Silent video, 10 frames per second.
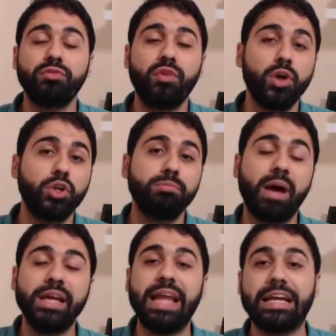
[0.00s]
followed
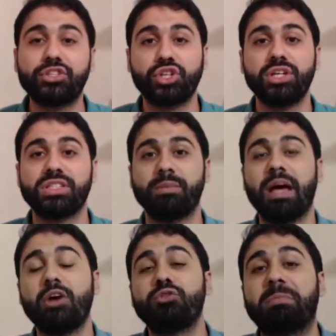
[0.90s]
my lectures
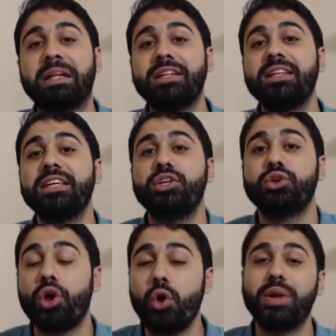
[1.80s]
about building
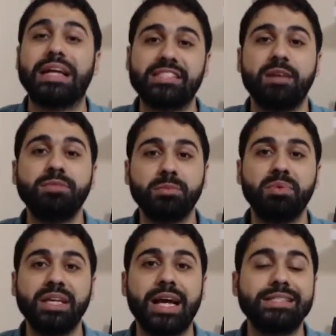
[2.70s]
your own
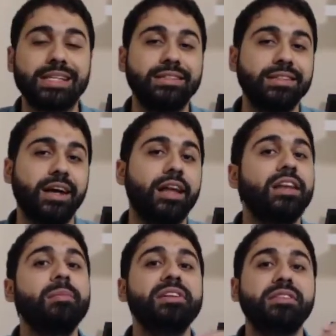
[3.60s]
SMTP and sending
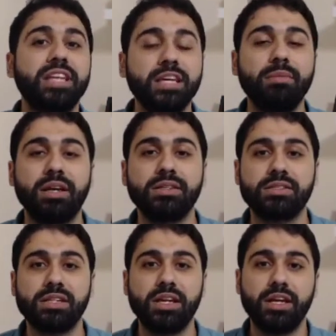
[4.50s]
unlimited
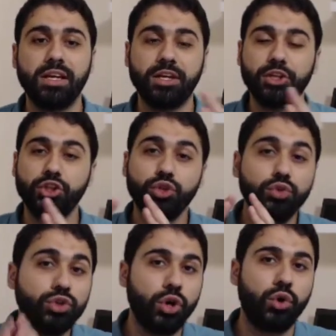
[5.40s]
emails,
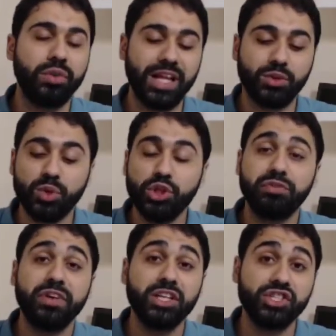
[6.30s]
you know that when you
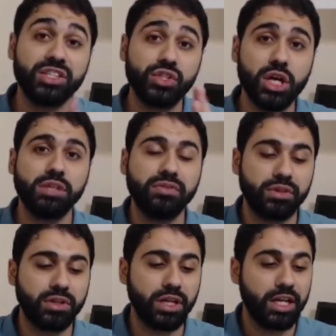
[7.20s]
finish the
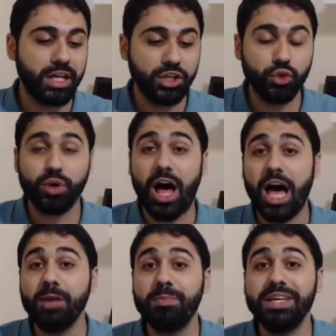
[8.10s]
server, your
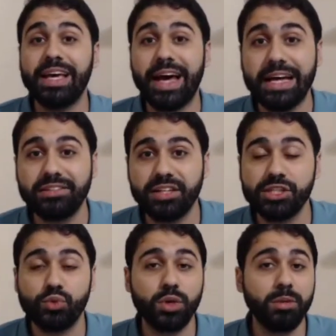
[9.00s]
IP
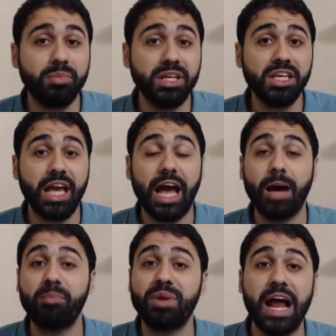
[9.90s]
address will be
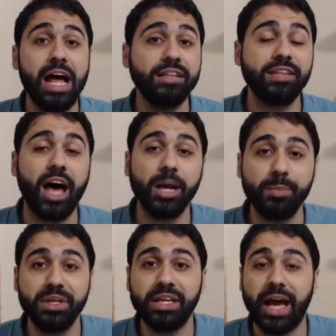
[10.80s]
a brand
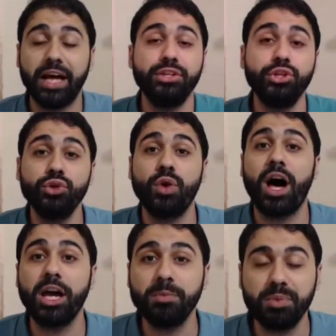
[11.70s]
IP and
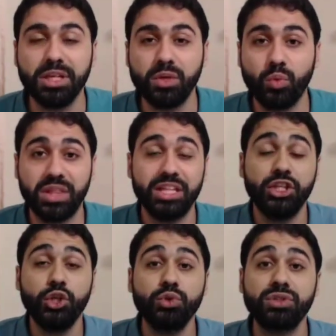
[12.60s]
UIP with a
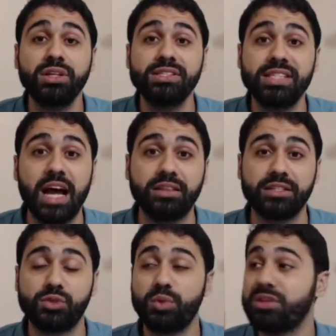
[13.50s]
neutral
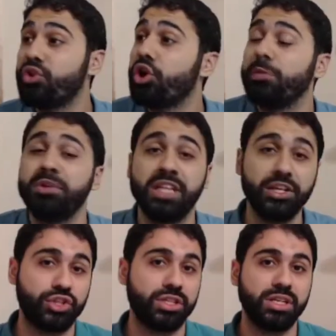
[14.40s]
status with no
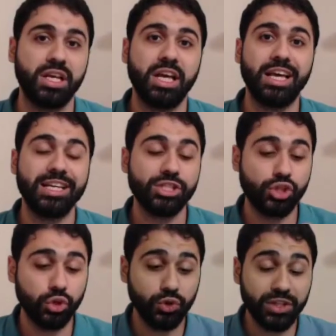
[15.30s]
reputation.
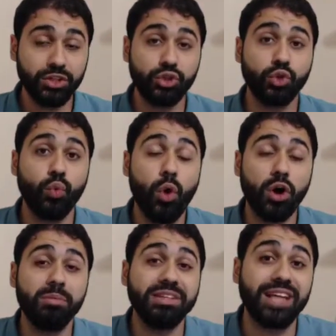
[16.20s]
So you need to
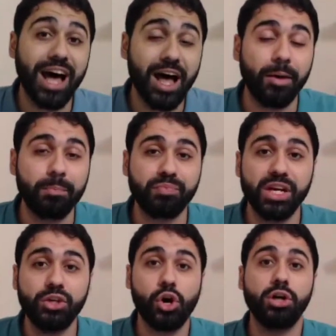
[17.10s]
warm it up
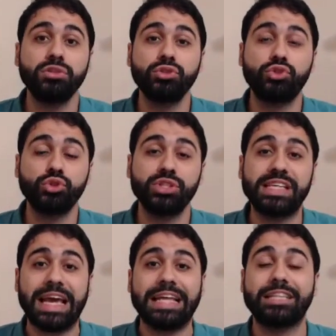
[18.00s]
in order to
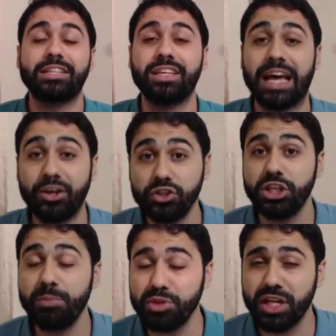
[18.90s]
get a good
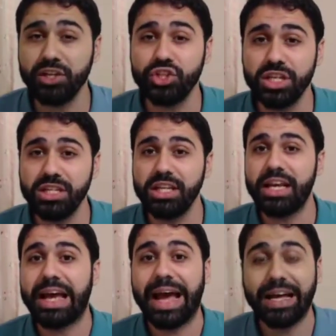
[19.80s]
reputation
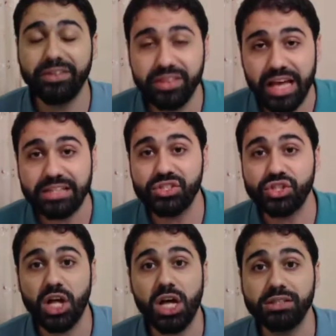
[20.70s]
and then
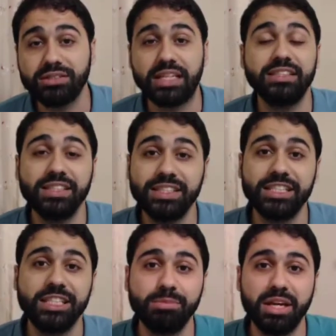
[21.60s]
start sending
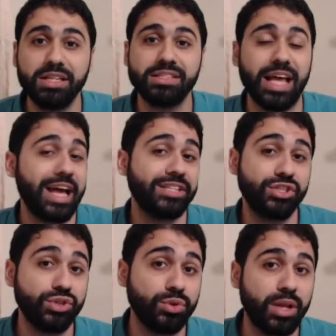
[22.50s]
emails
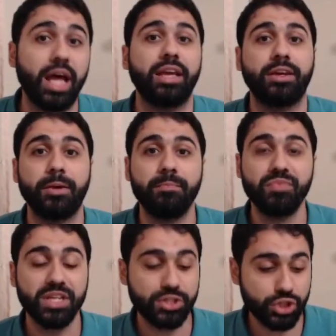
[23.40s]
as you like.
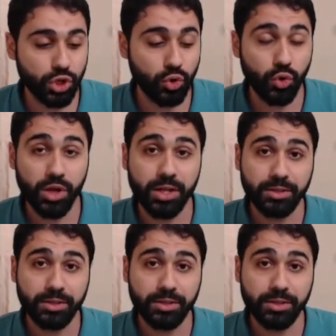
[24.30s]
So